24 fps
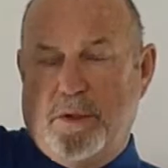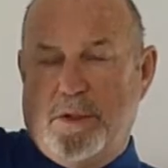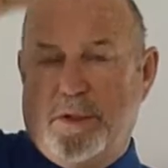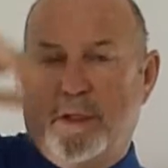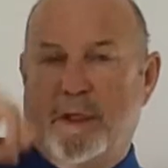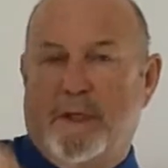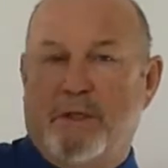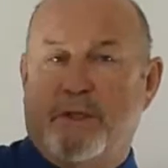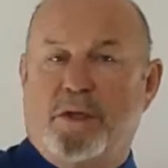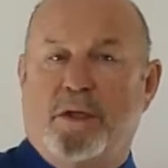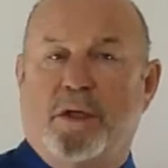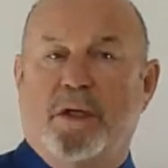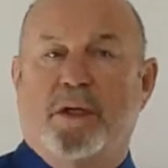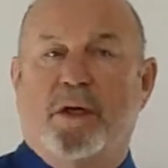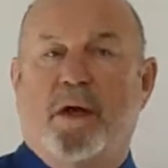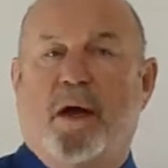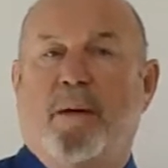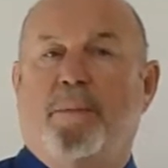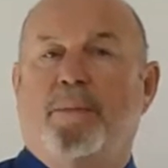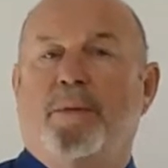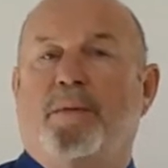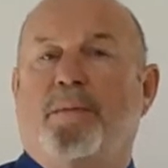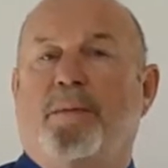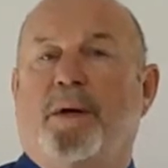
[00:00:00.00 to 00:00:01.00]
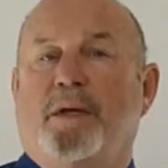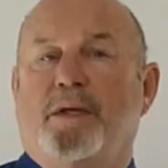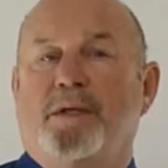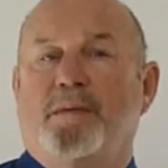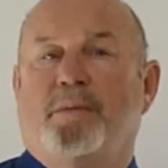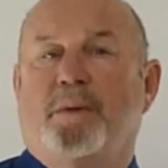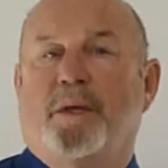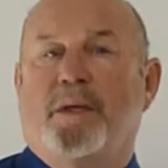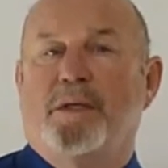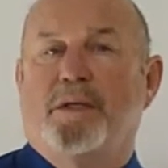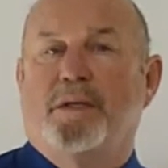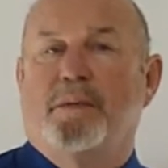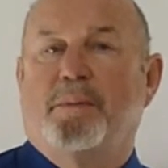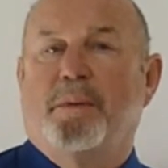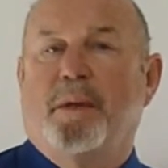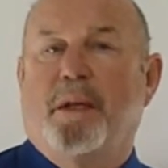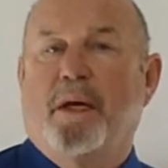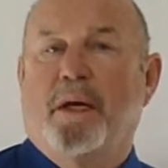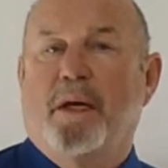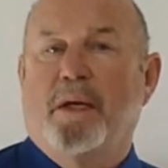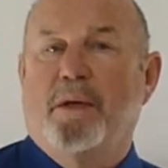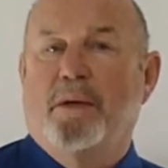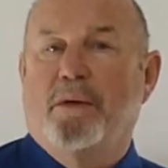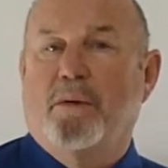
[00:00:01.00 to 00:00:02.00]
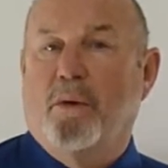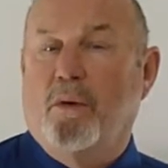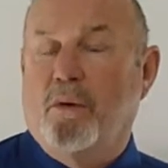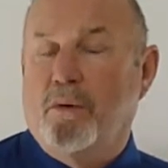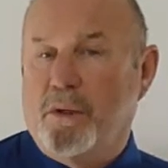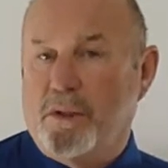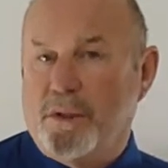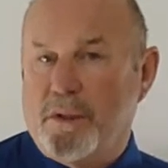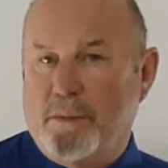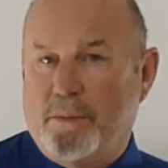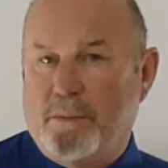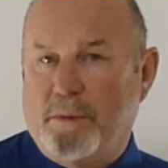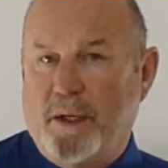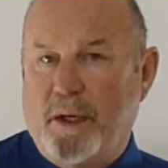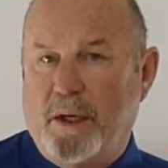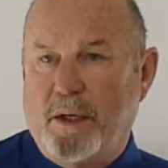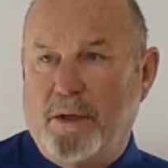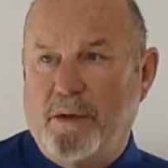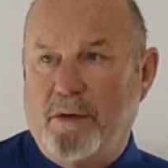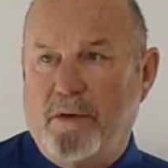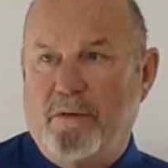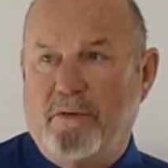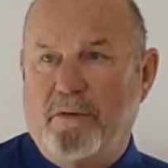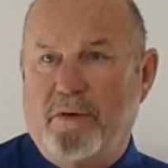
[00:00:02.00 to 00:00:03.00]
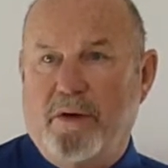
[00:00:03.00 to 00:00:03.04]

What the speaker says: essentially, and optimize blood supply and neuronal supply to the